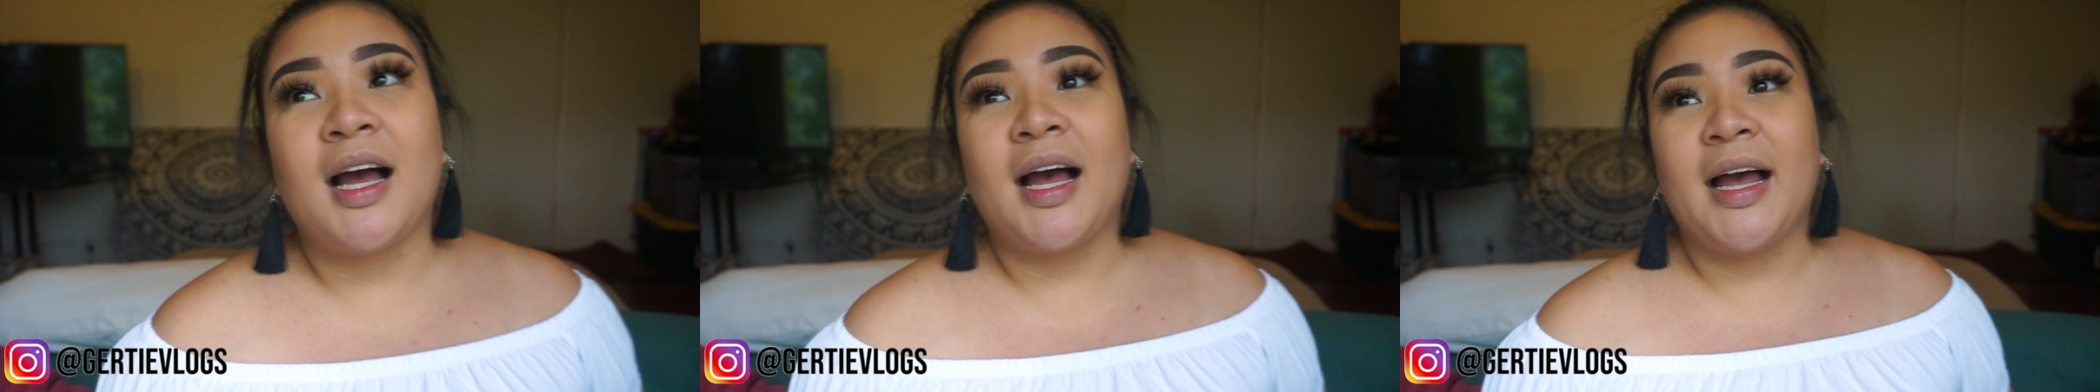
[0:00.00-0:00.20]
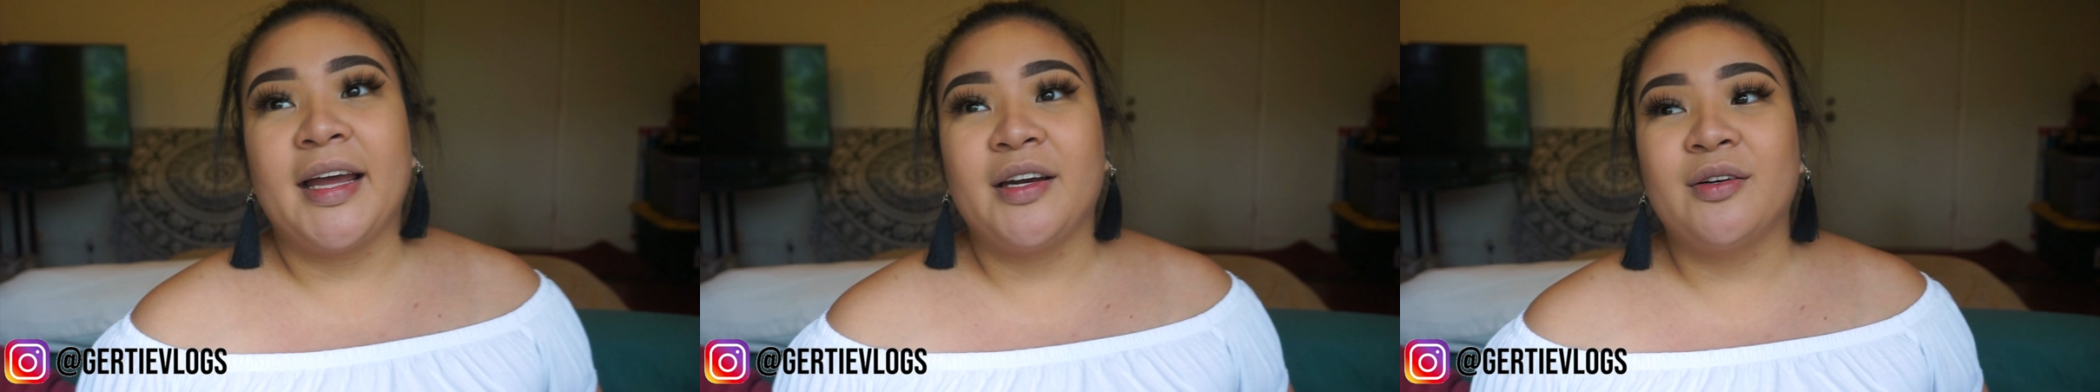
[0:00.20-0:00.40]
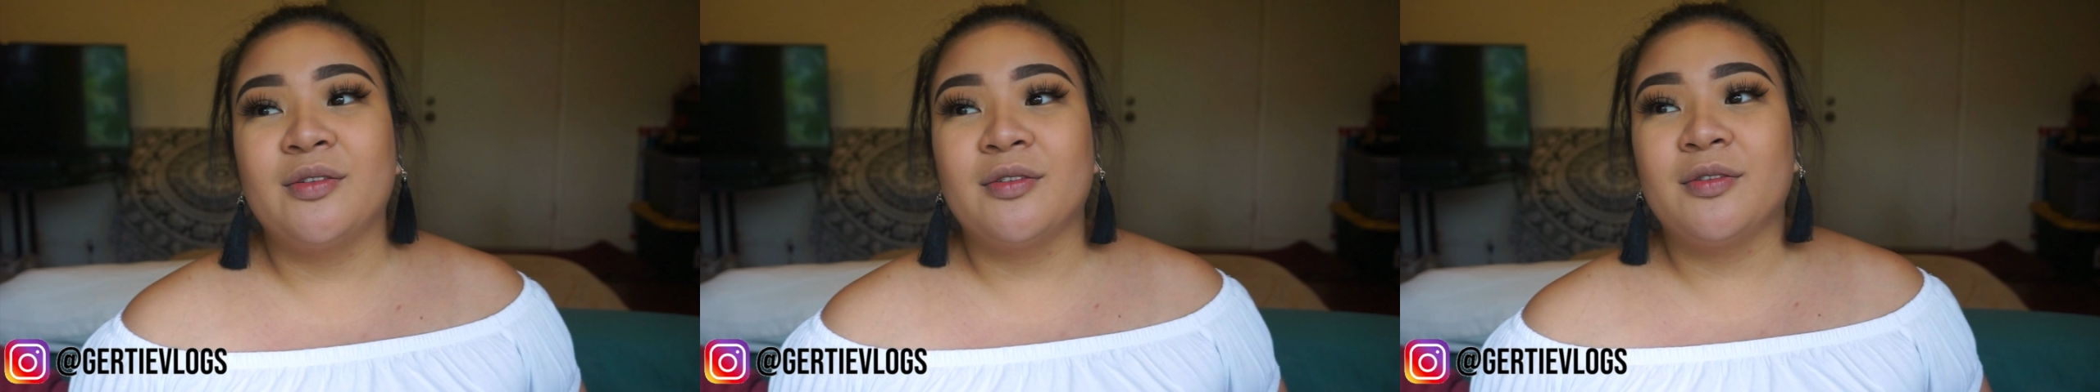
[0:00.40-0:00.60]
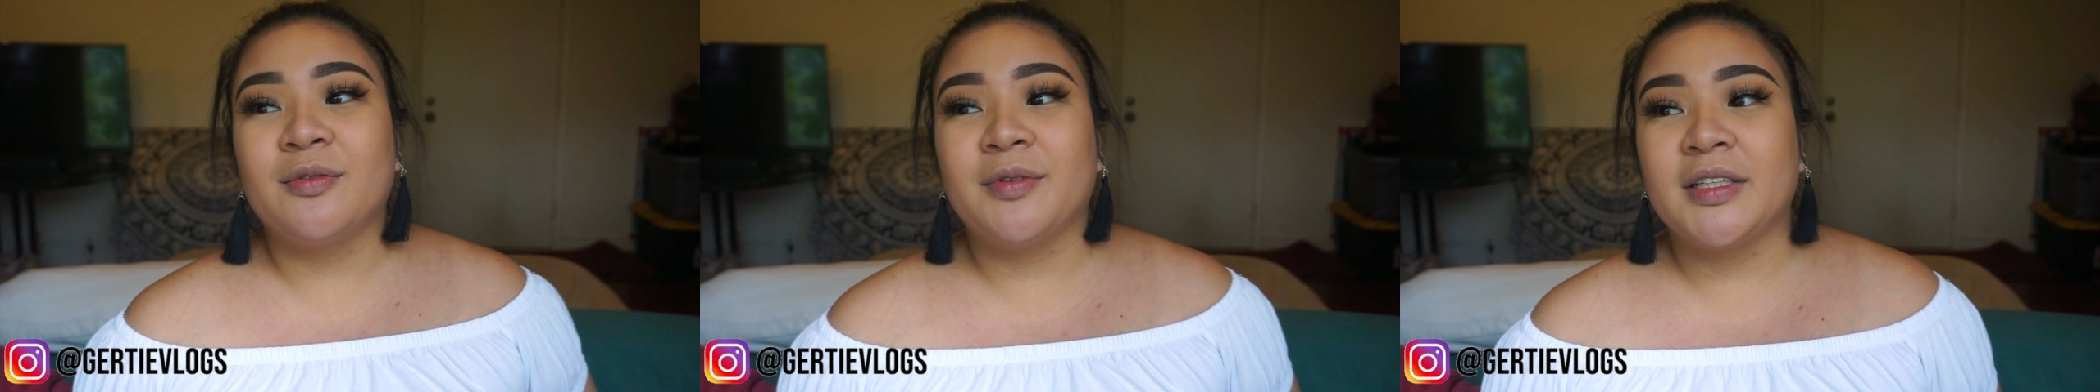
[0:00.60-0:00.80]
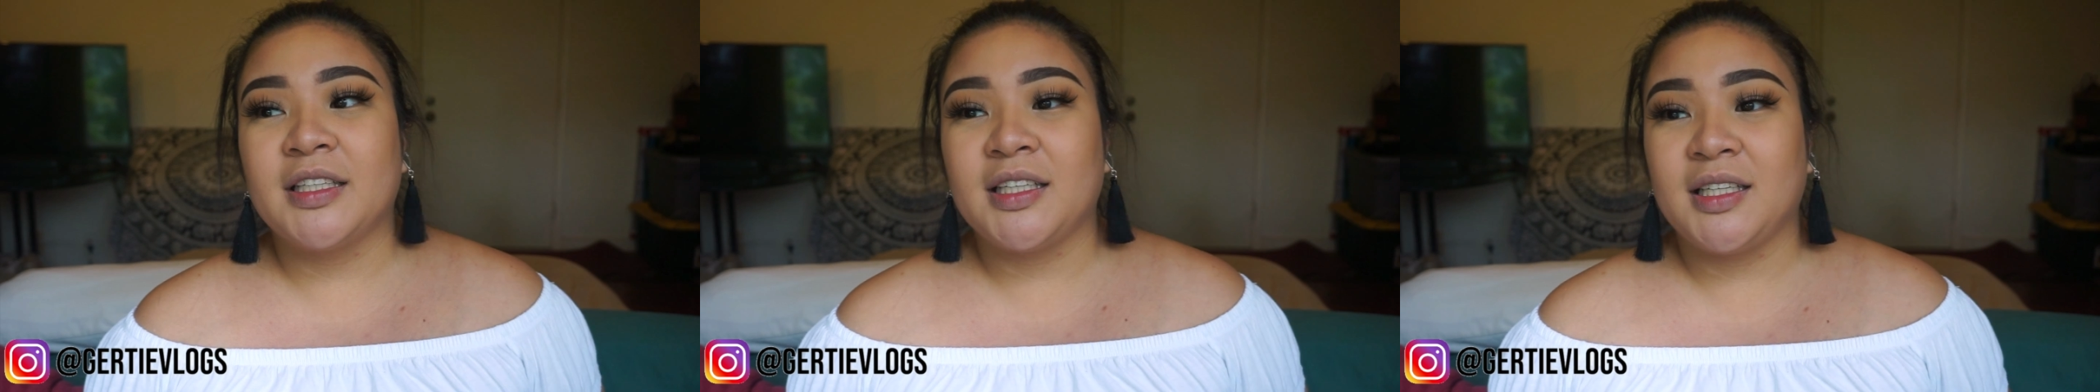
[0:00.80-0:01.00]
I don't
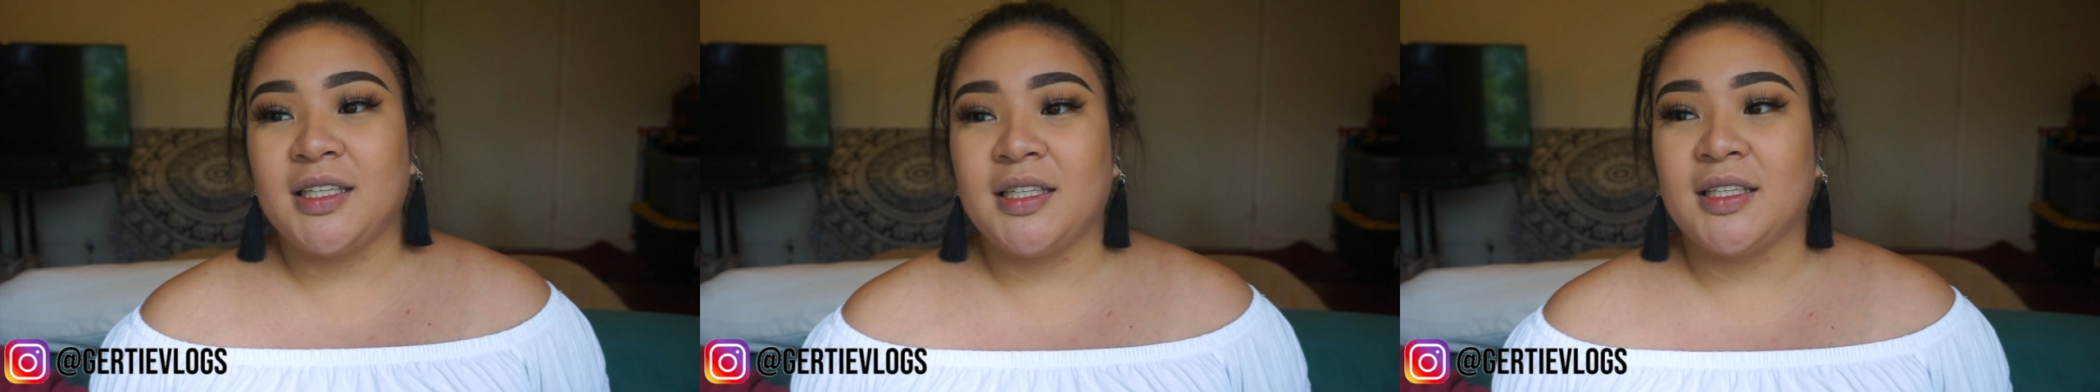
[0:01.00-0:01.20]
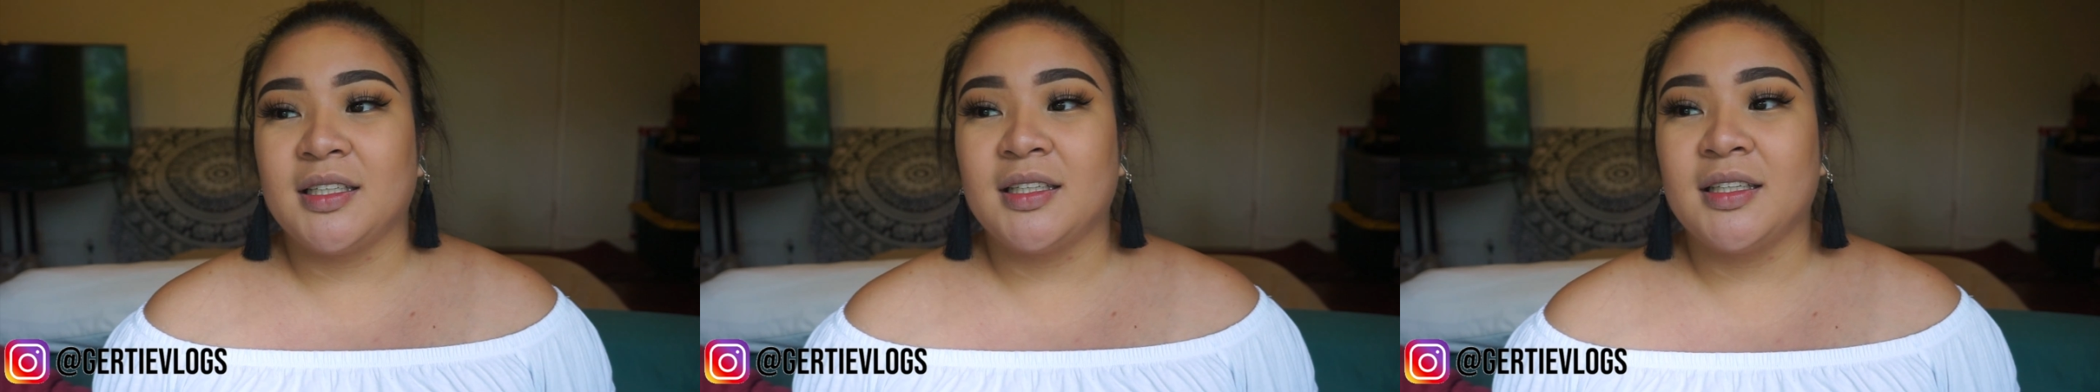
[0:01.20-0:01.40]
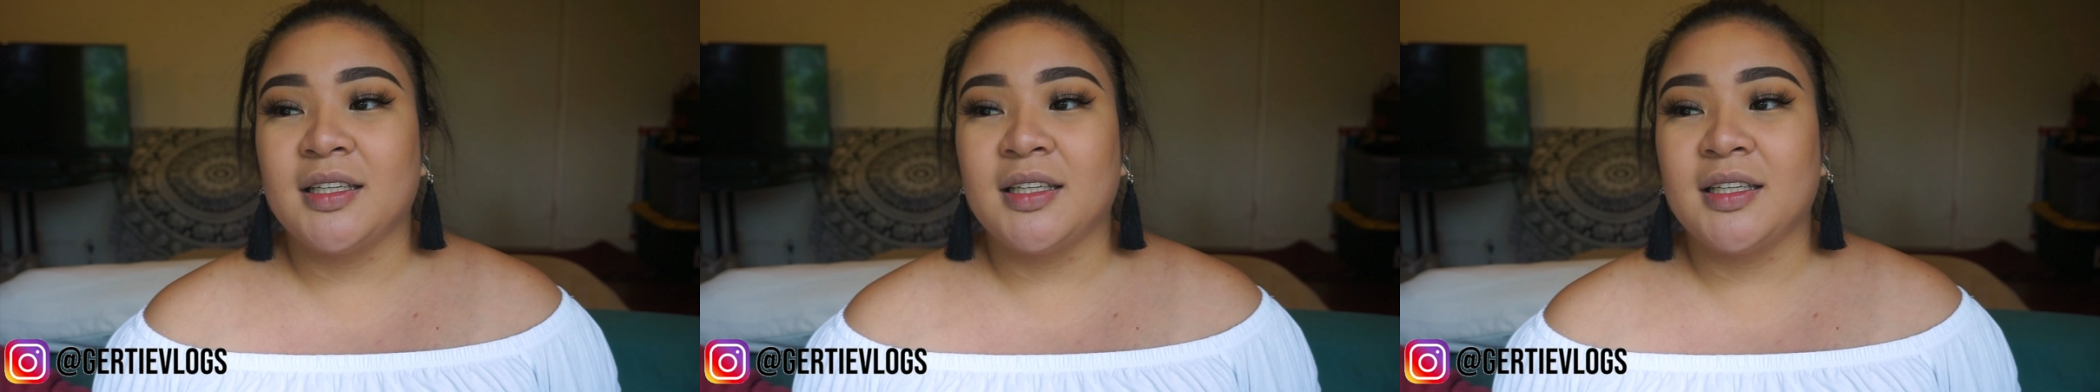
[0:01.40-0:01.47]
really